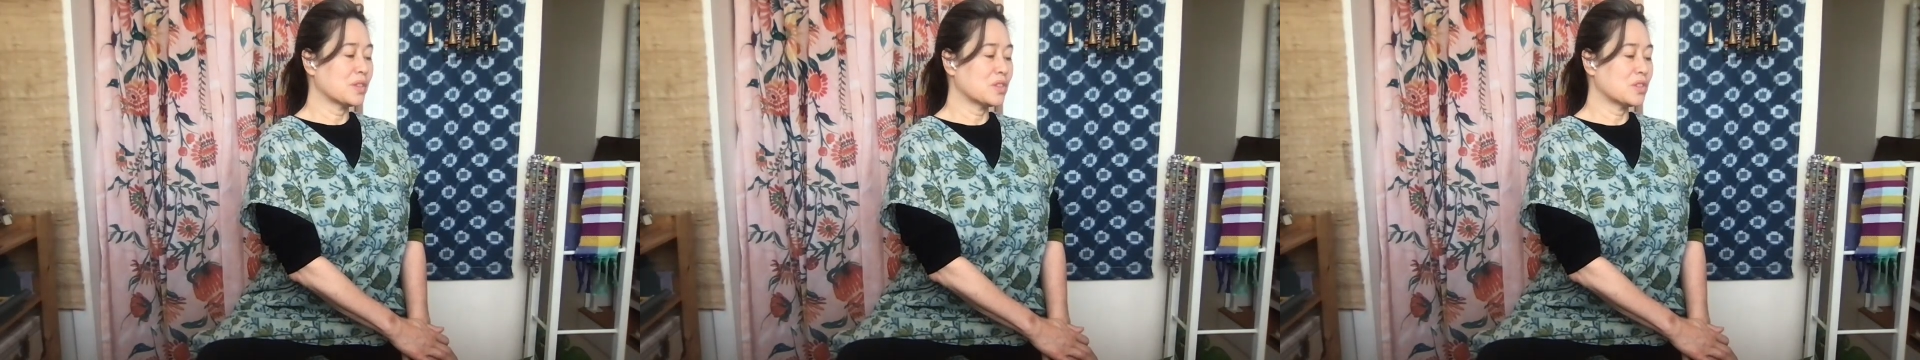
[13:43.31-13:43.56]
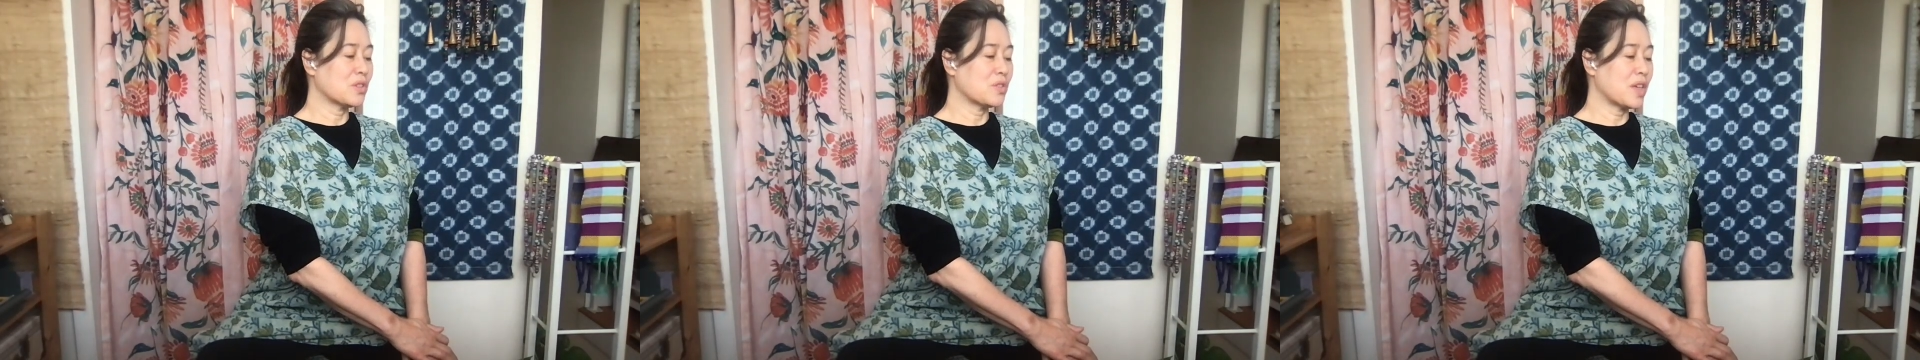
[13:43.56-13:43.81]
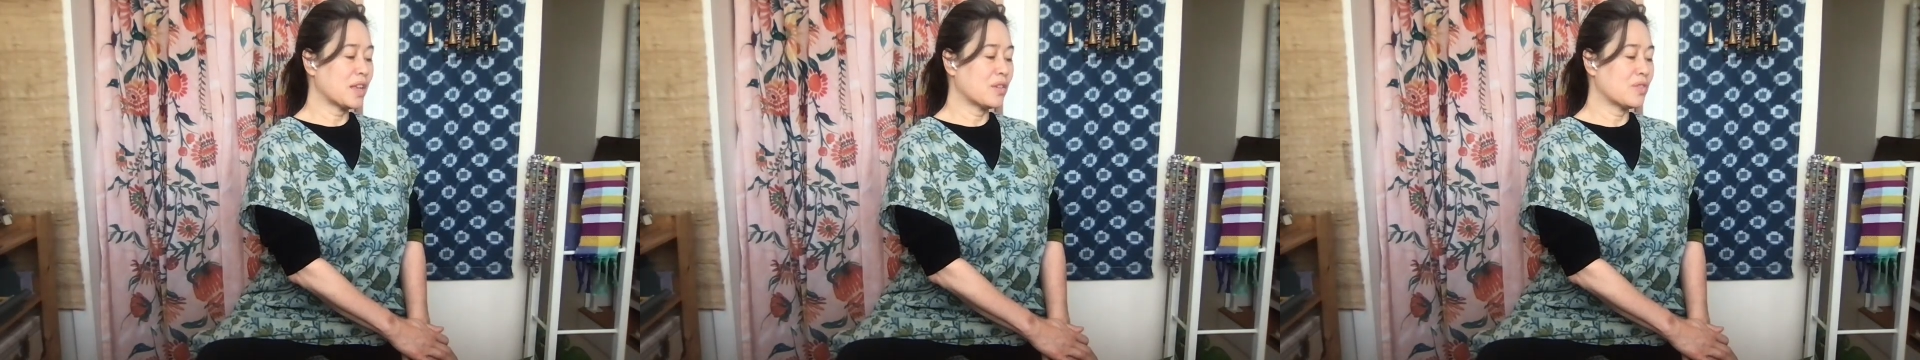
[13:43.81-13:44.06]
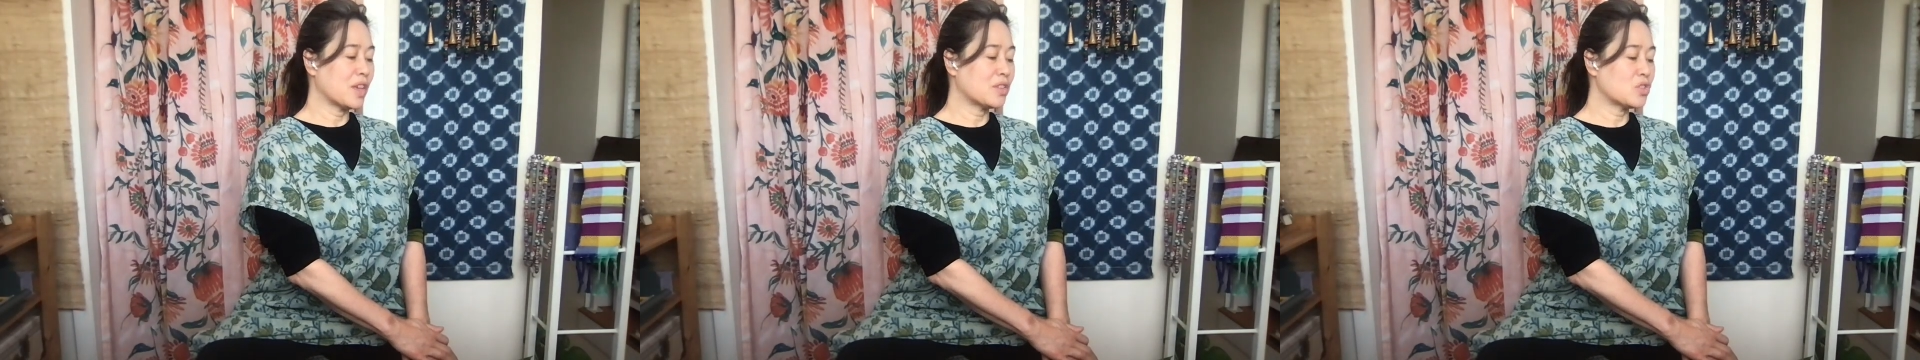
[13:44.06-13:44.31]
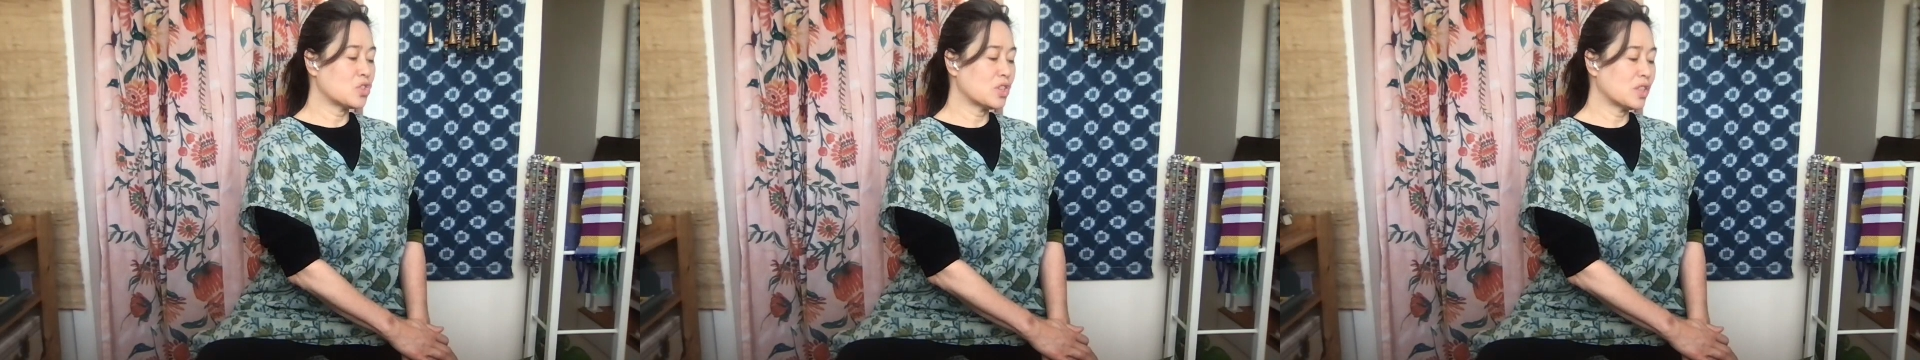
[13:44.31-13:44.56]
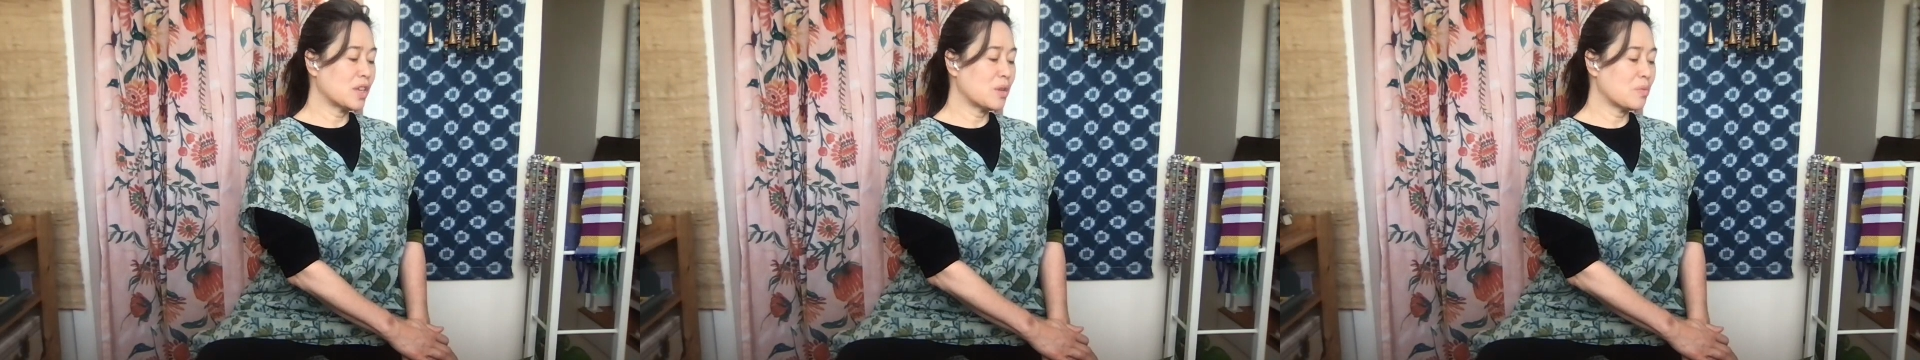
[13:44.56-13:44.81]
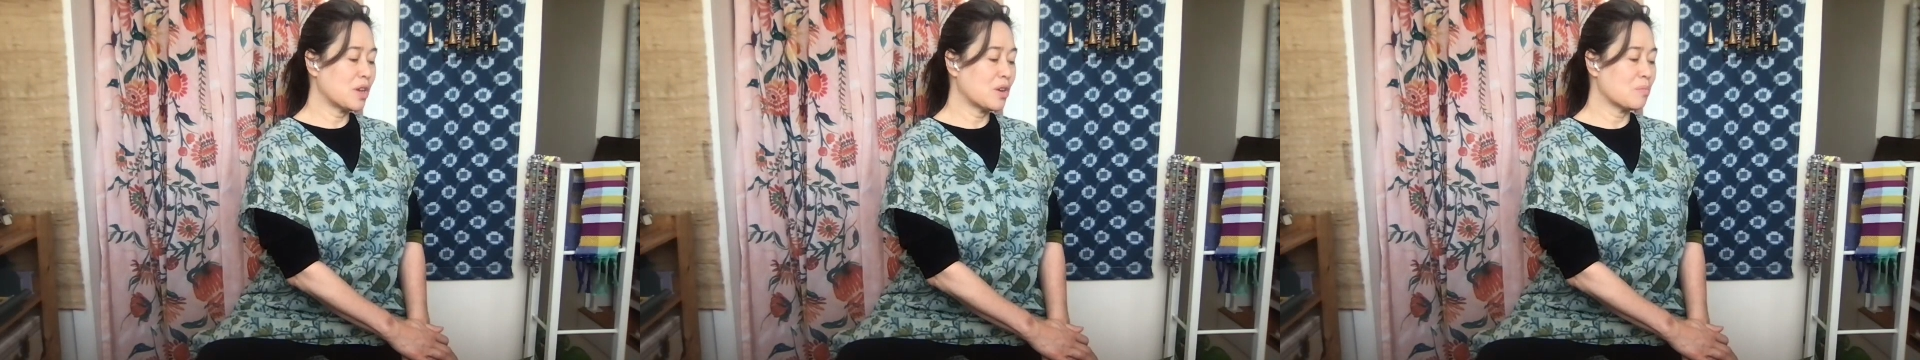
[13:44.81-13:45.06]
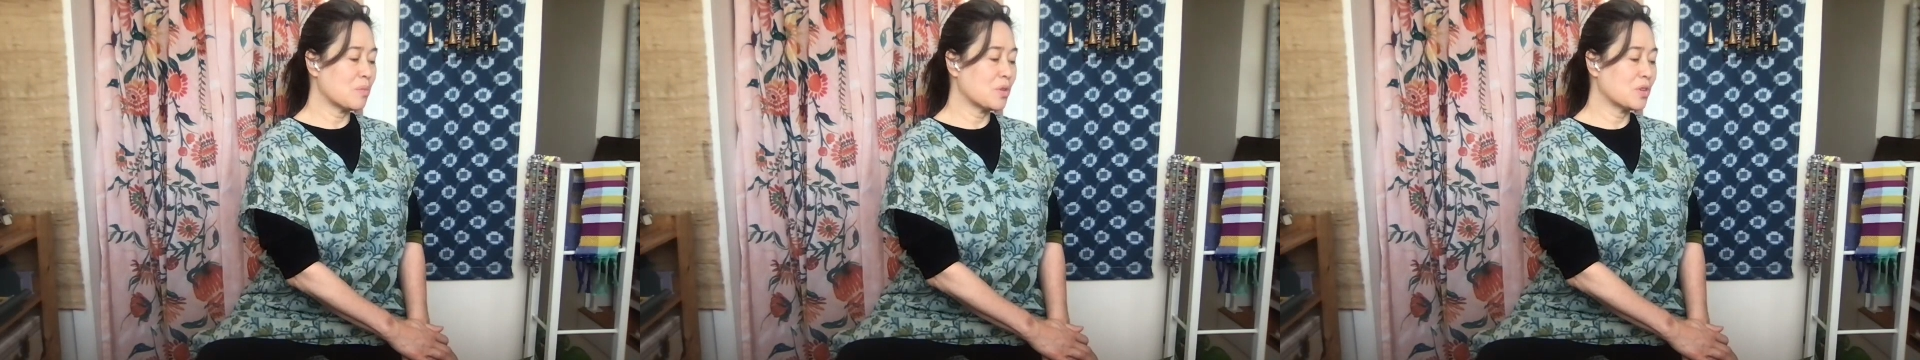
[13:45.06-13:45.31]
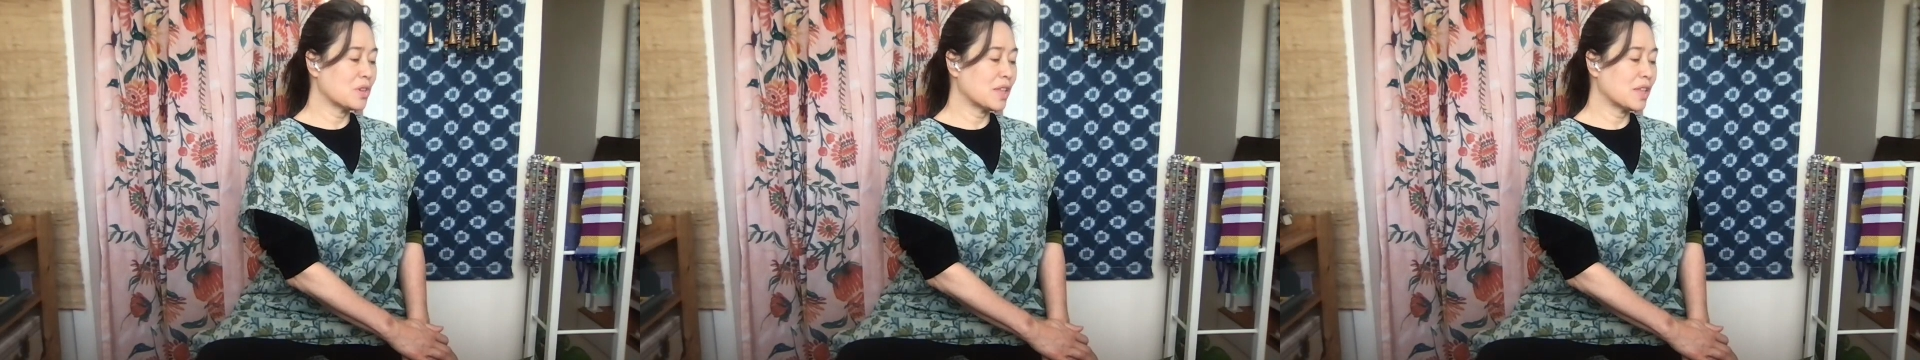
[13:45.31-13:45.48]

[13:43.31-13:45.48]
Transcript: so that eventually we are more